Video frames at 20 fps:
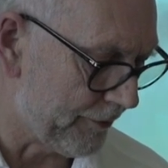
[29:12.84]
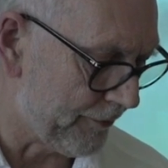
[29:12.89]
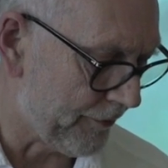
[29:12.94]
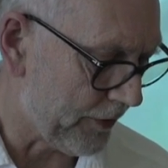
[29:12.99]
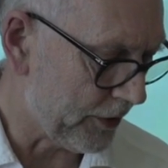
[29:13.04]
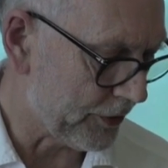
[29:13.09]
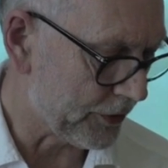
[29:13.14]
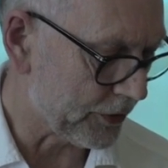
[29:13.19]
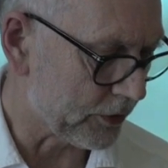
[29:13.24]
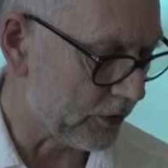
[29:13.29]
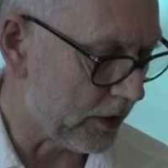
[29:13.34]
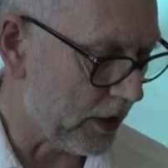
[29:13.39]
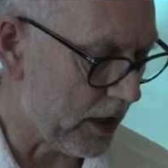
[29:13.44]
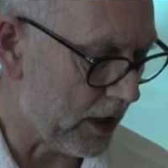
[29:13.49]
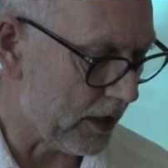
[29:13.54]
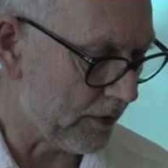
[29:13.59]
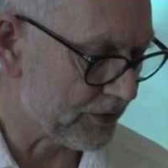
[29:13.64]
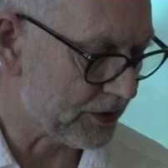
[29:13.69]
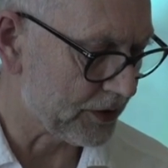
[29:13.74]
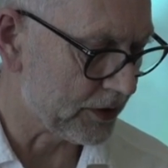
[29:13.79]
of
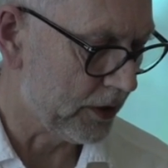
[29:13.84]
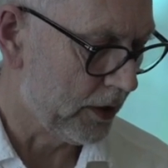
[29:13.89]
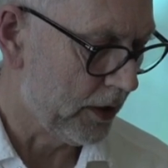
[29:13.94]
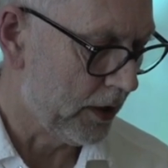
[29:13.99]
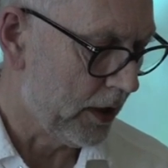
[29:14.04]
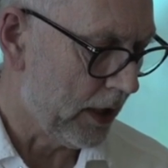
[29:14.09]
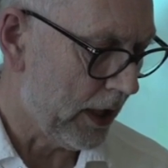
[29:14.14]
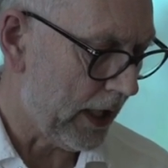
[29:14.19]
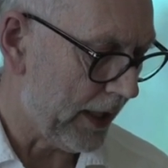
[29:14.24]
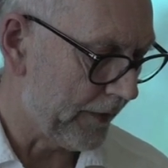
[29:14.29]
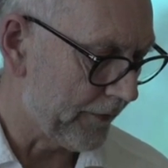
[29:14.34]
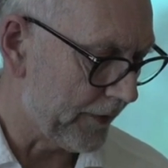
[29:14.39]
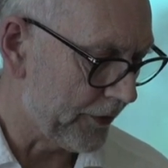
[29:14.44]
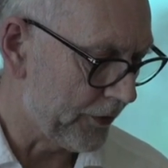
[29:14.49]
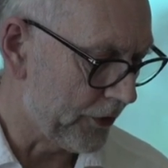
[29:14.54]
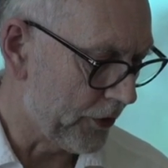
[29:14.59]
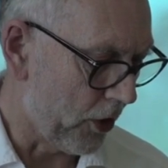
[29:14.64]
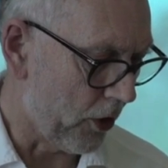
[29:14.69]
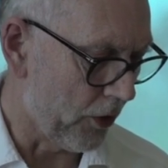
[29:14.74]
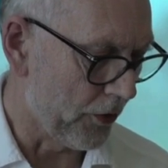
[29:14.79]
photographs and the
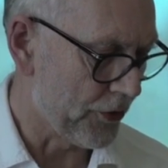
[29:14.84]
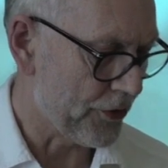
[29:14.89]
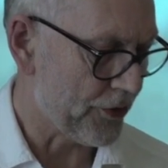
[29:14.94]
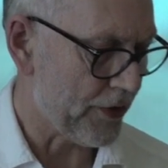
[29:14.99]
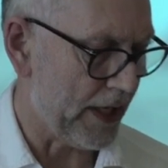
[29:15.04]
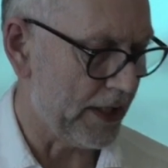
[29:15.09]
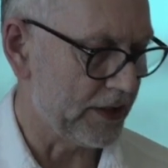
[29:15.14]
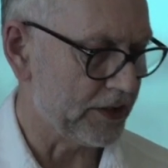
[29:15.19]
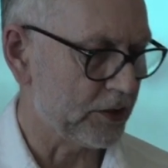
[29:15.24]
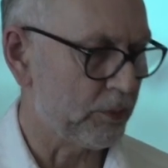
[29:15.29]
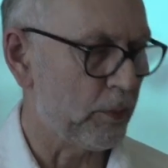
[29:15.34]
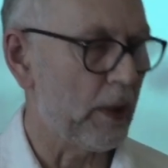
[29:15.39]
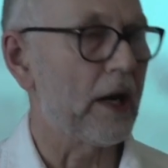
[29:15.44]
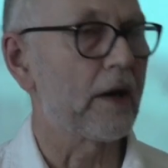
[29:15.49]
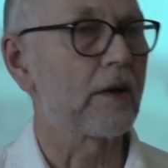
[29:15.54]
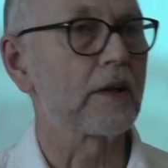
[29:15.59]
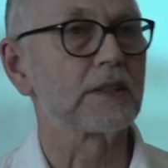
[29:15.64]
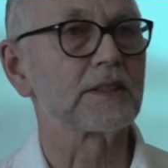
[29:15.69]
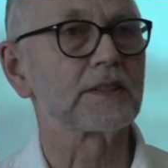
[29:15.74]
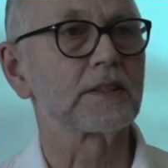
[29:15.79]

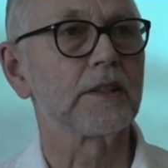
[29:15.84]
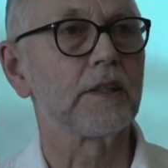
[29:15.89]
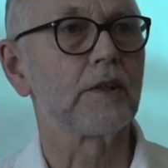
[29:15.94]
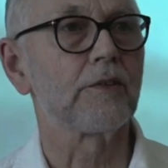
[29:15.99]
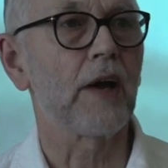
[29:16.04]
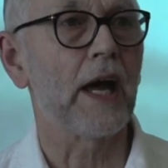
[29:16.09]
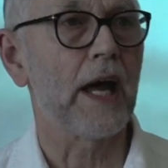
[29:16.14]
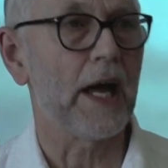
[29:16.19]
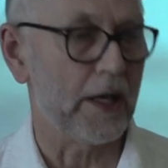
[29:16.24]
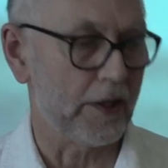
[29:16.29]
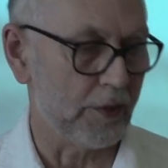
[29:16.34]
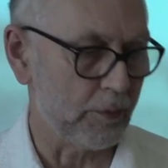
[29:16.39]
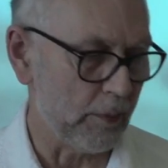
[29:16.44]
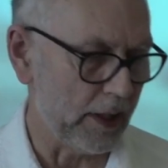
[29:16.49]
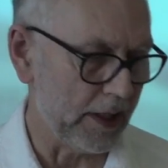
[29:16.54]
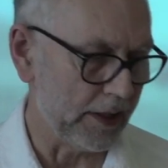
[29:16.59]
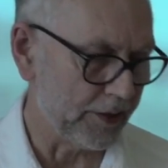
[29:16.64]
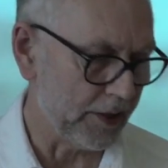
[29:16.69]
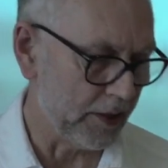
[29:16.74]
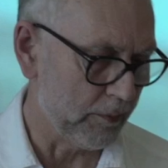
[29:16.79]
non-transparency of
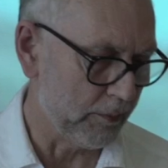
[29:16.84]
handmade